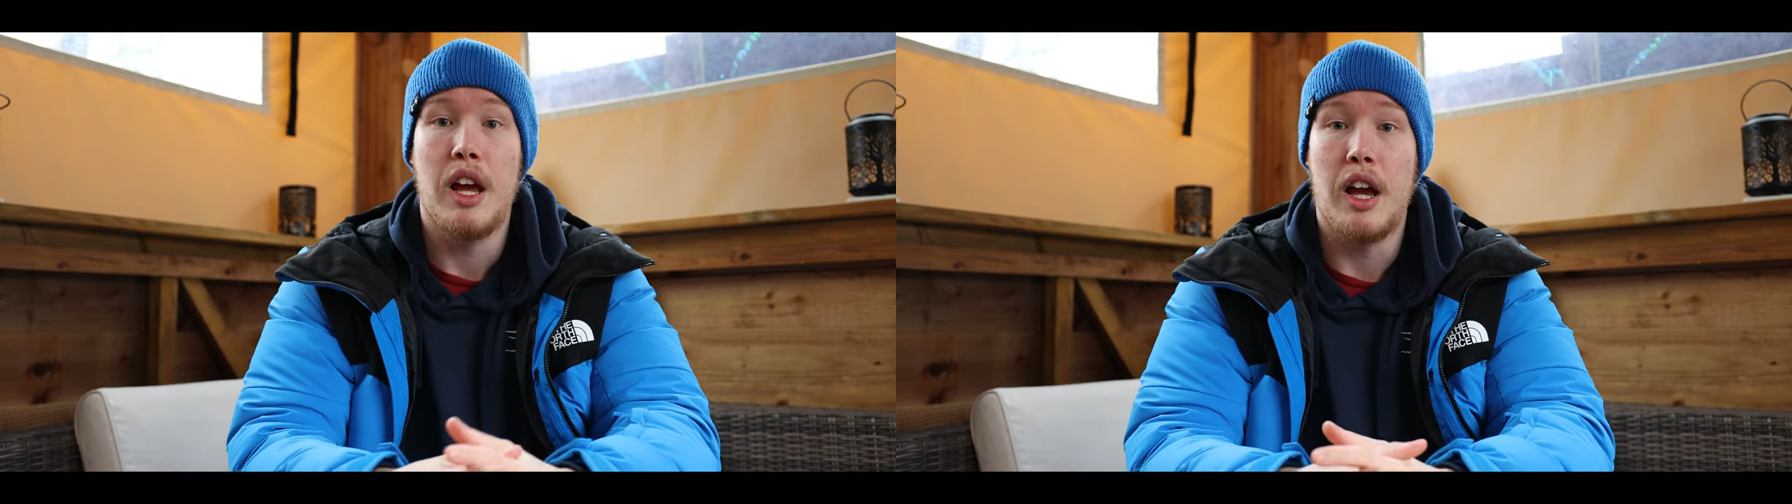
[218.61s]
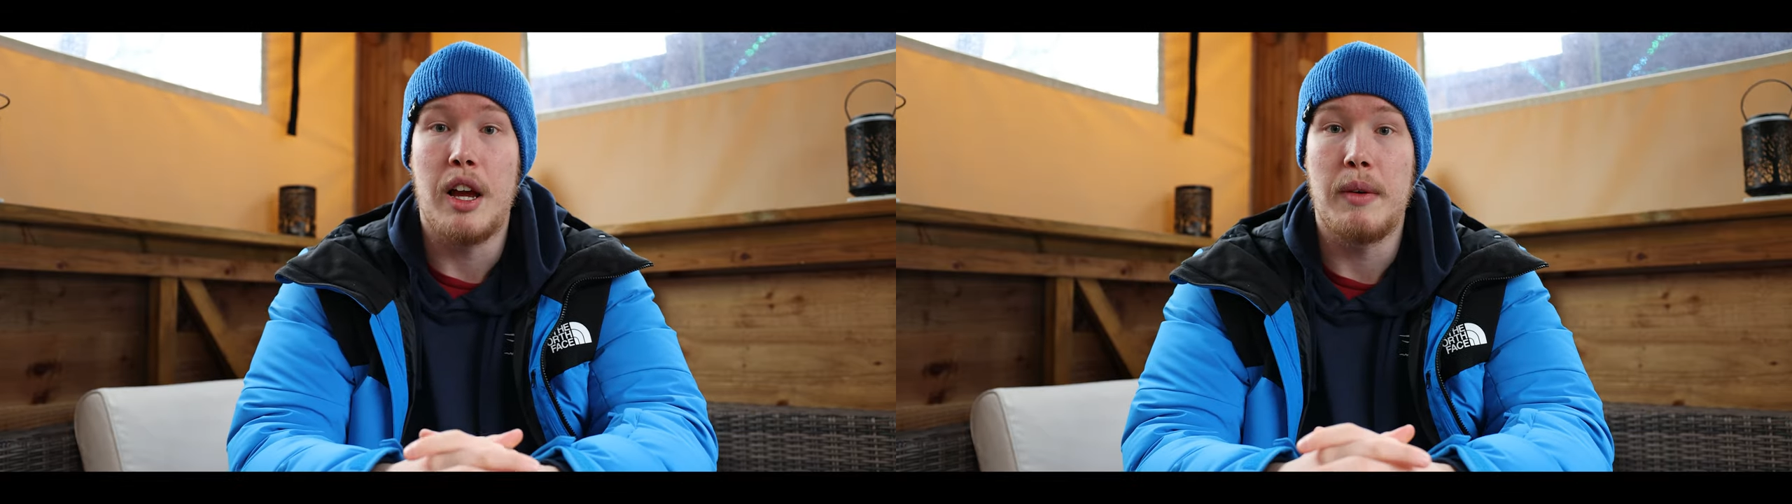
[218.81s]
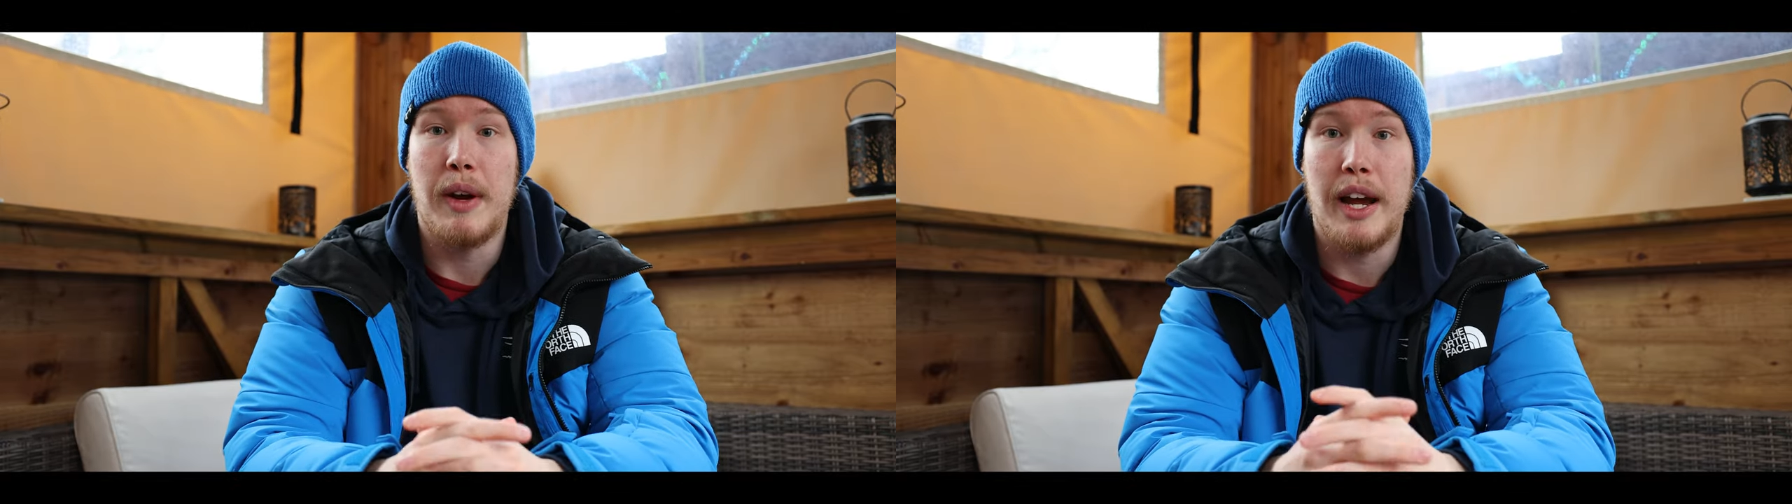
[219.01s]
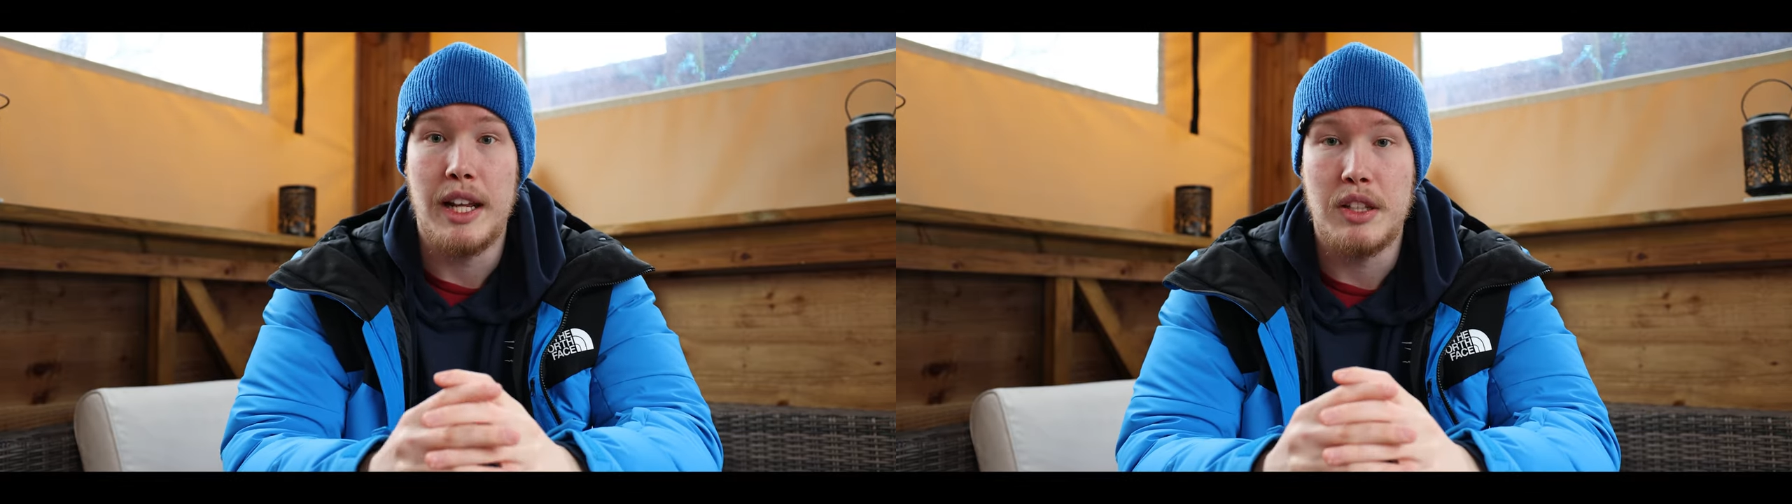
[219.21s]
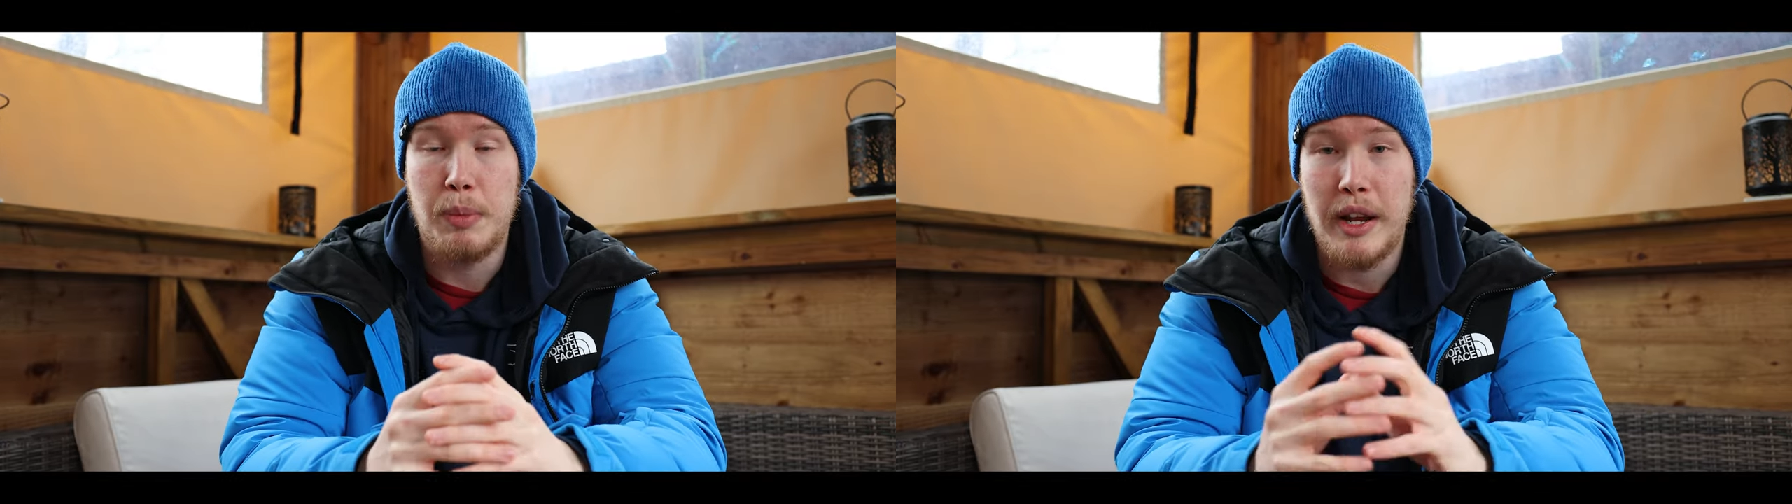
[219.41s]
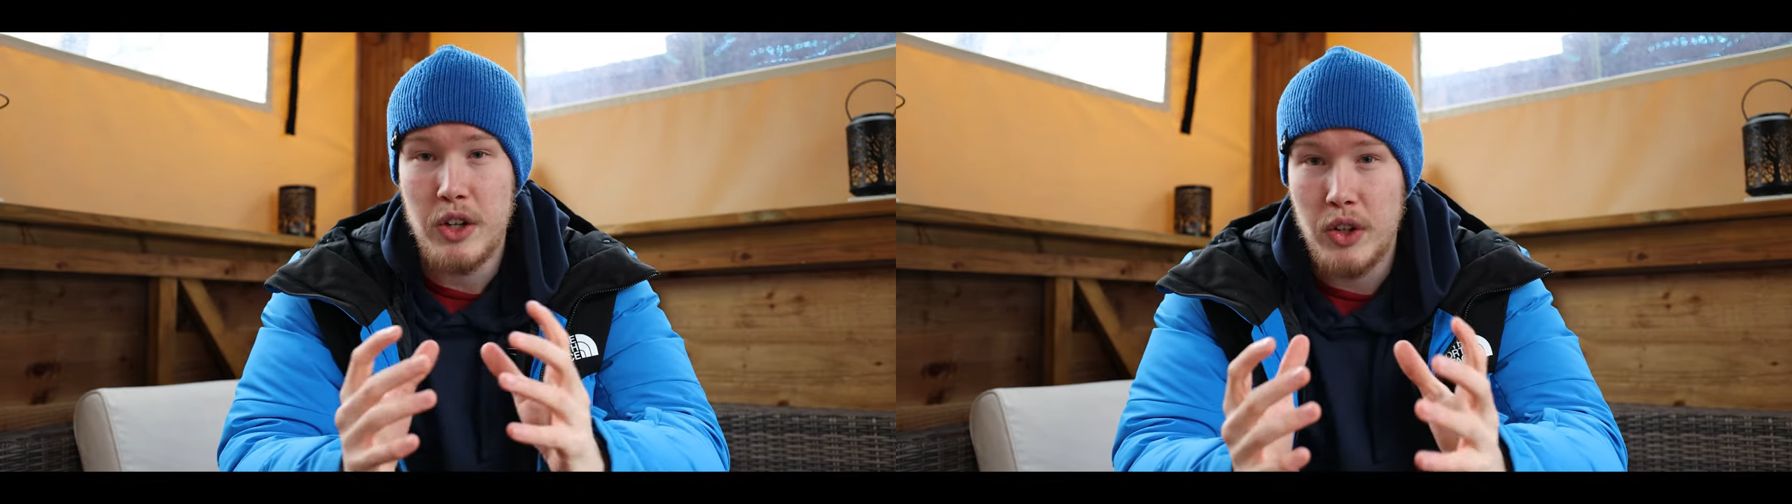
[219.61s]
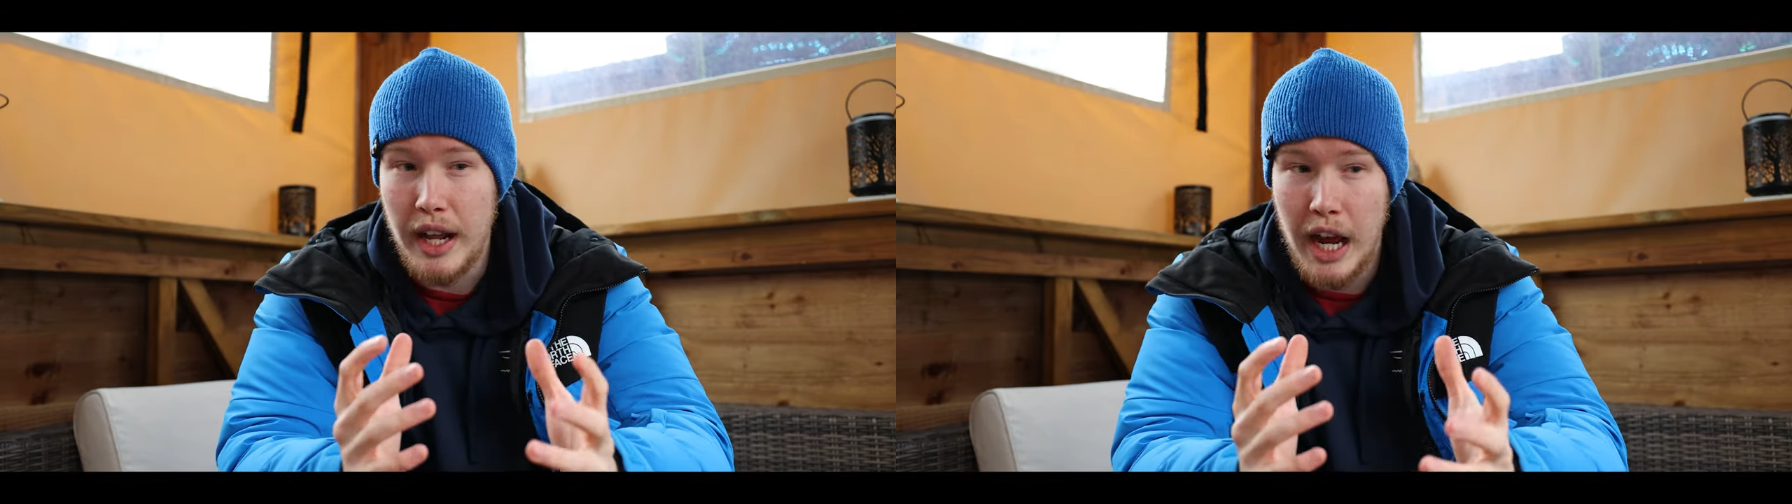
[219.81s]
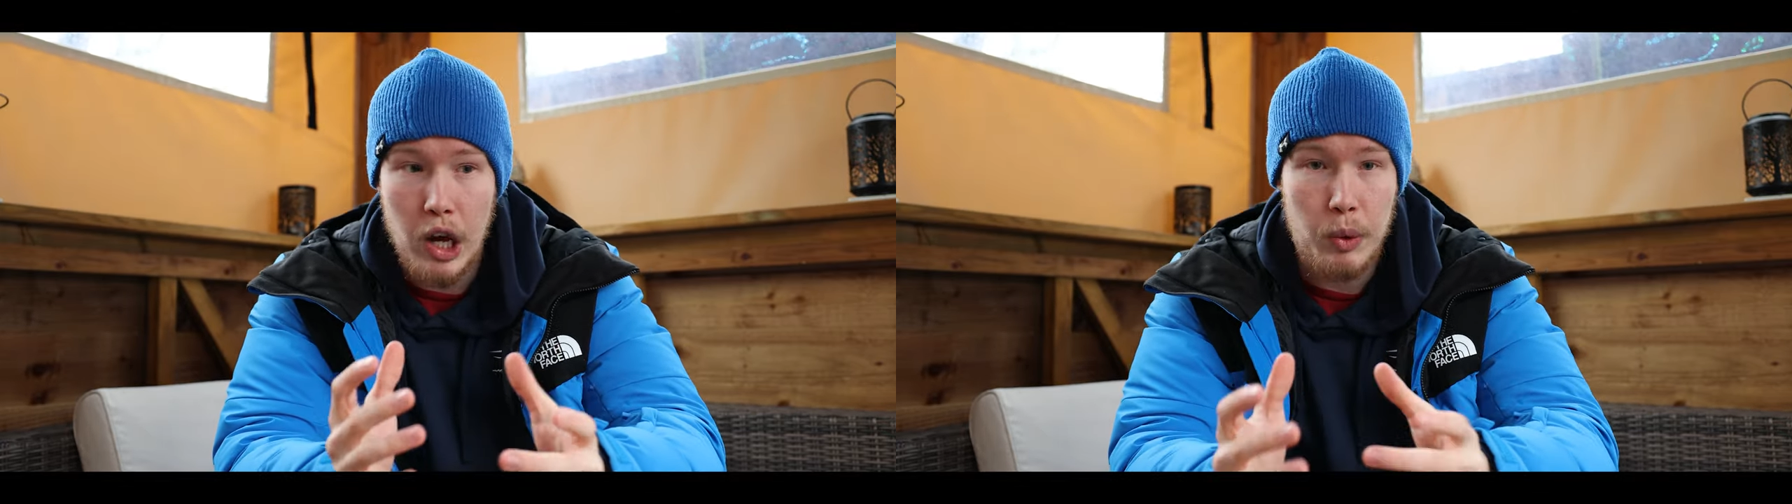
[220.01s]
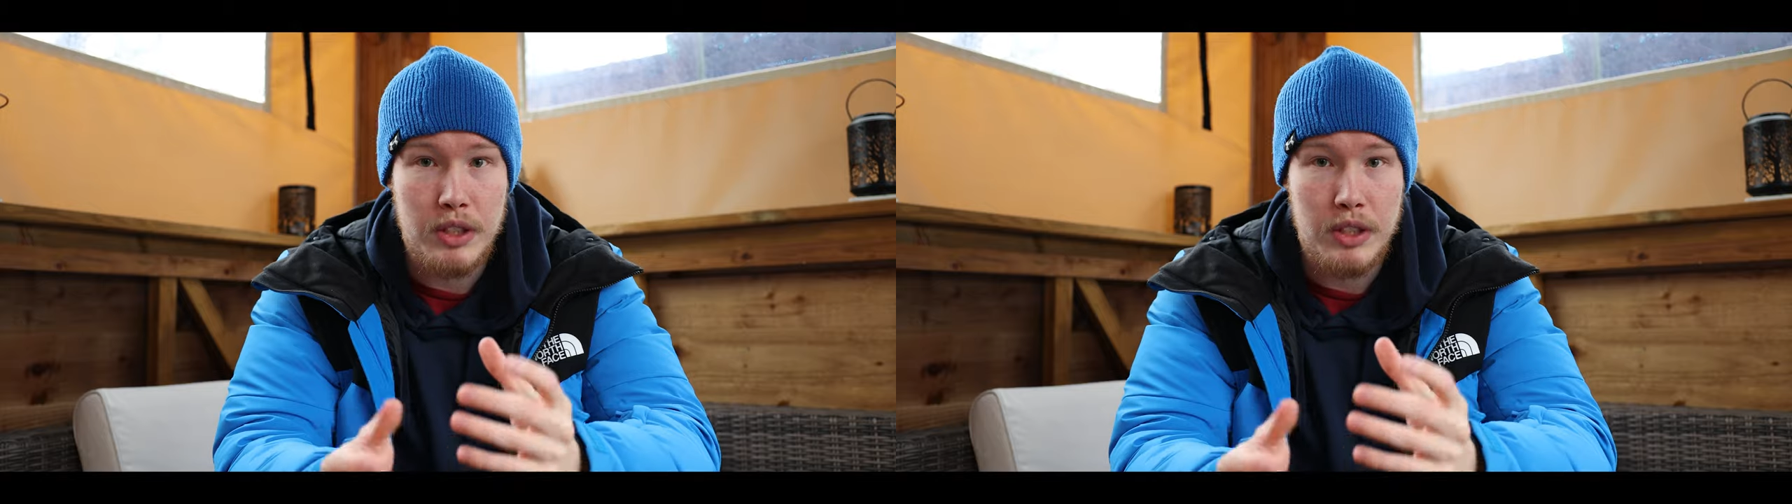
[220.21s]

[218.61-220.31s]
Um, and then depending on how